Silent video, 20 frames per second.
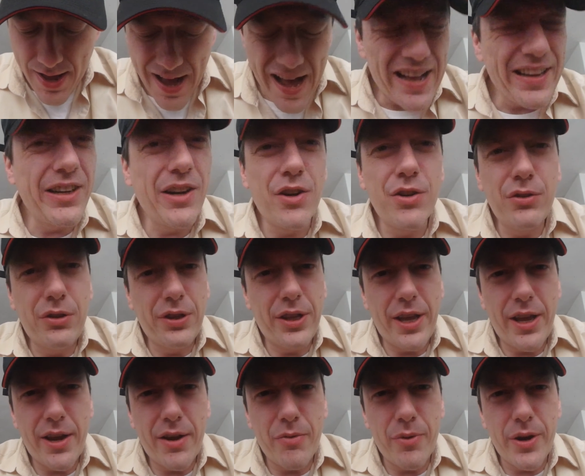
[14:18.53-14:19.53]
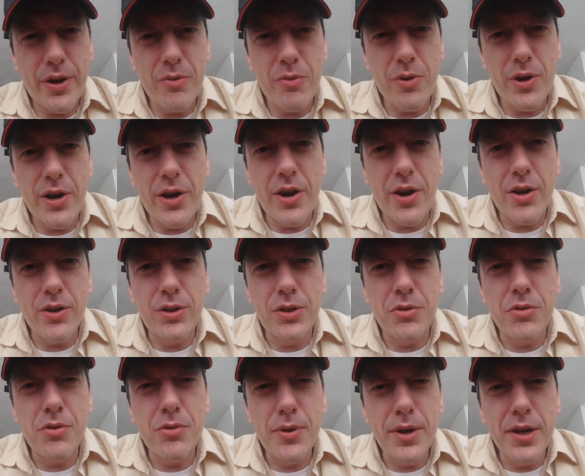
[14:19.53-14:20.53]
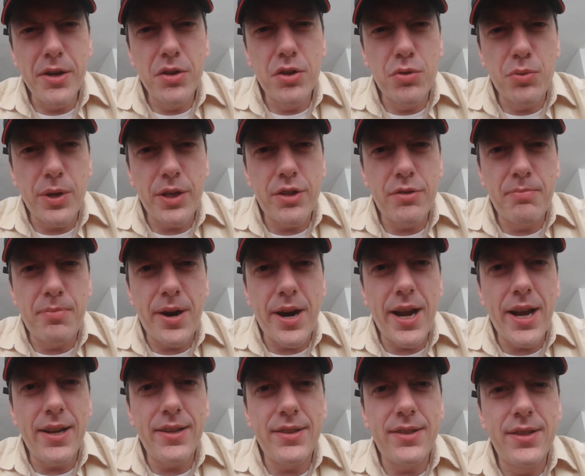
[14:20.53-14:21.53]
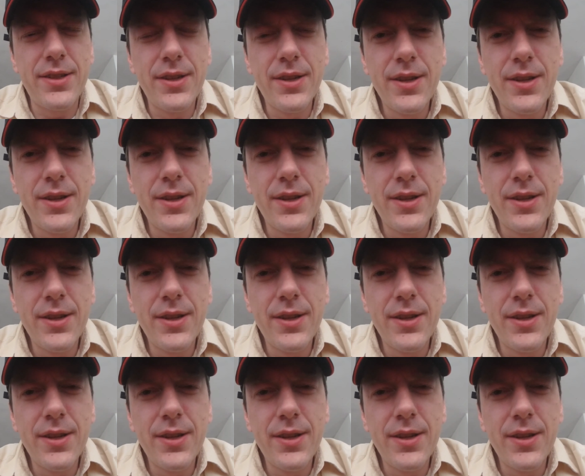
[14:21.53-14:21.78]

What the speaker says: I don't think when you want to go to a real Swiss brand,